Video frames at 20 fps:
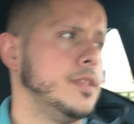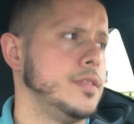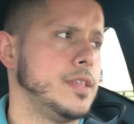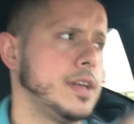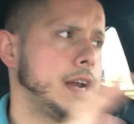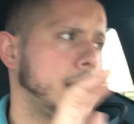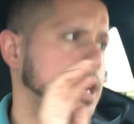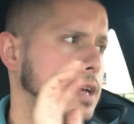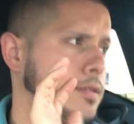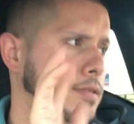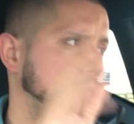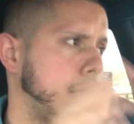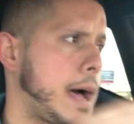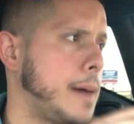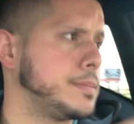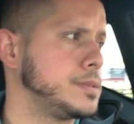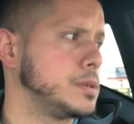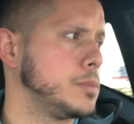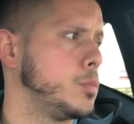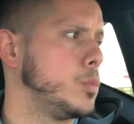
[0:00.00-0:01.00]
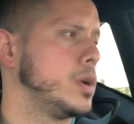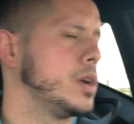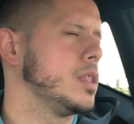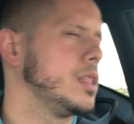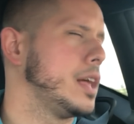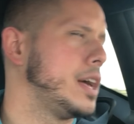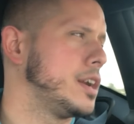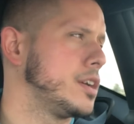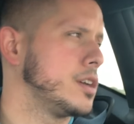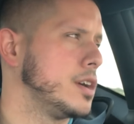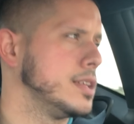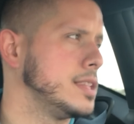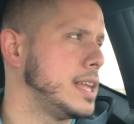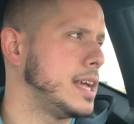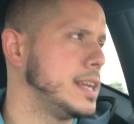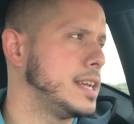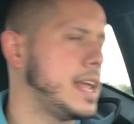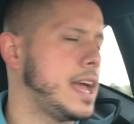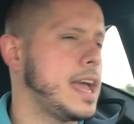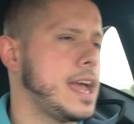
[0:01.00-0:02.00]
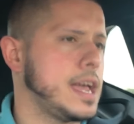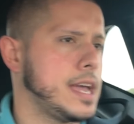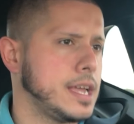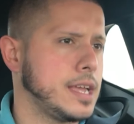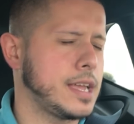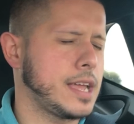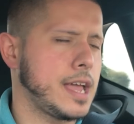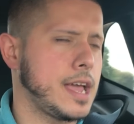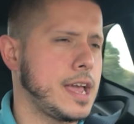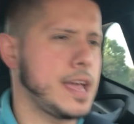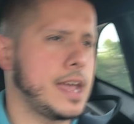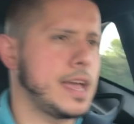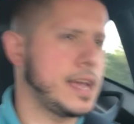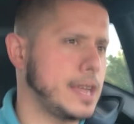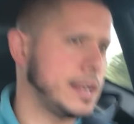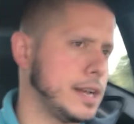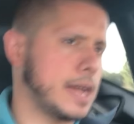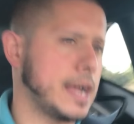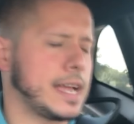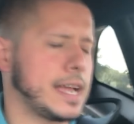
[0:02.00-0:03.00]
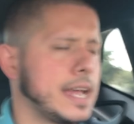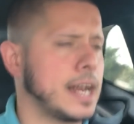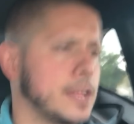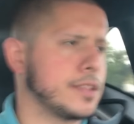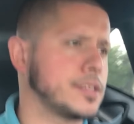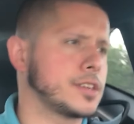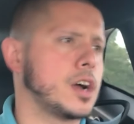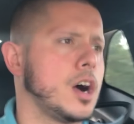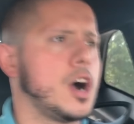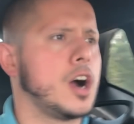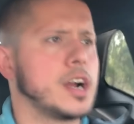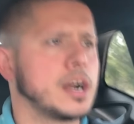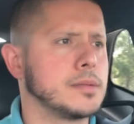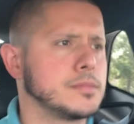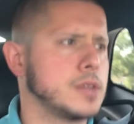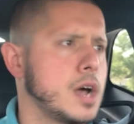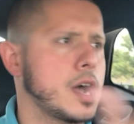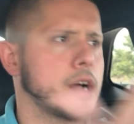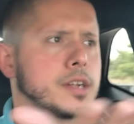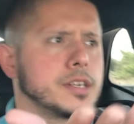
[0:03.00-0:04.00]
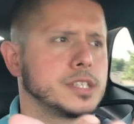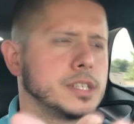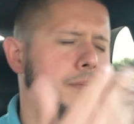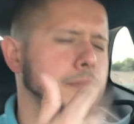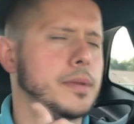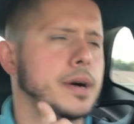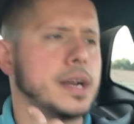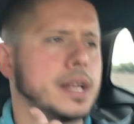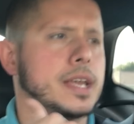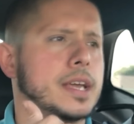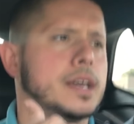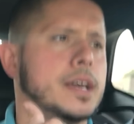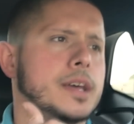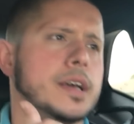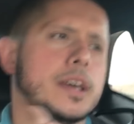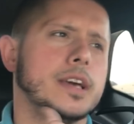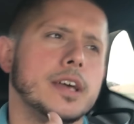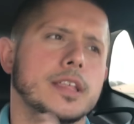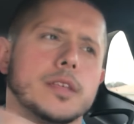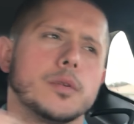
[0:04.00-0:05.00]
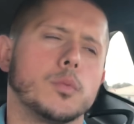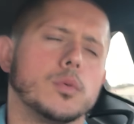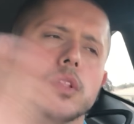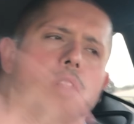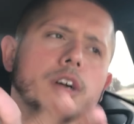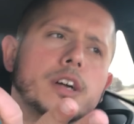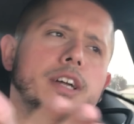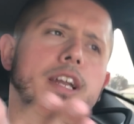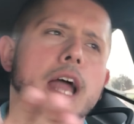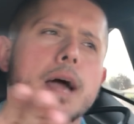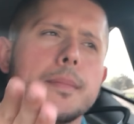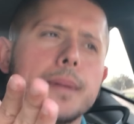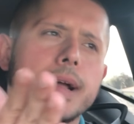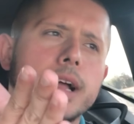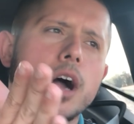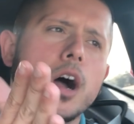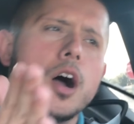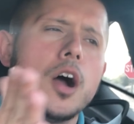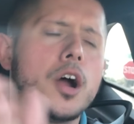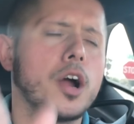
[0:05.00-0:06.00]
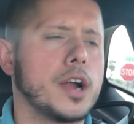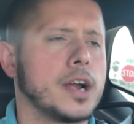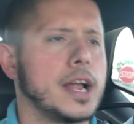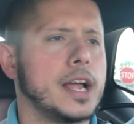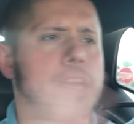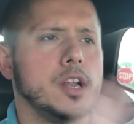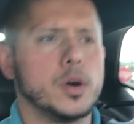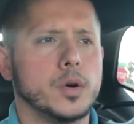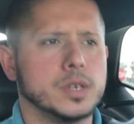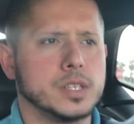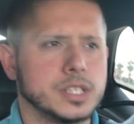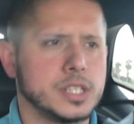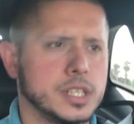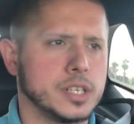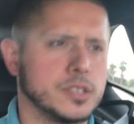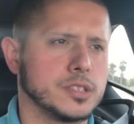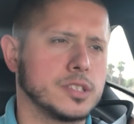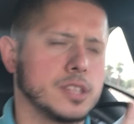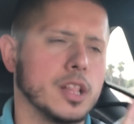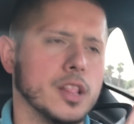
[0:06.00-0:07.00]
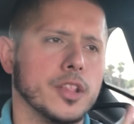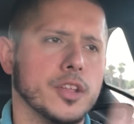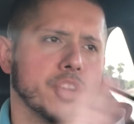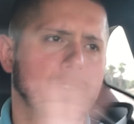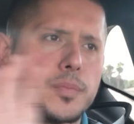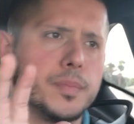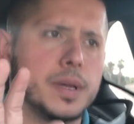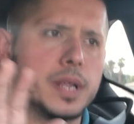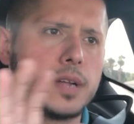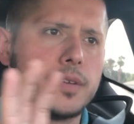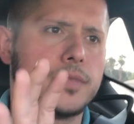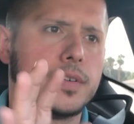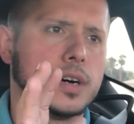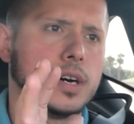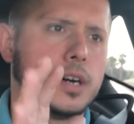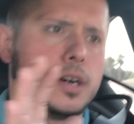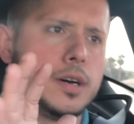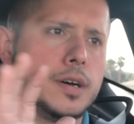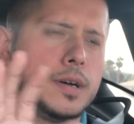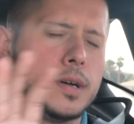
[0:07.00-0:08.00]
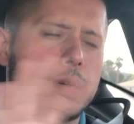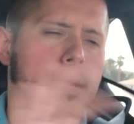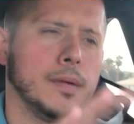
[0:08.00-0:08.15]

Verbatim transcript: Then I stop somewhere later on that day, and I get out the car and I'm talking to somebody, and then we're looking at my car, and I notice there's a little bit of a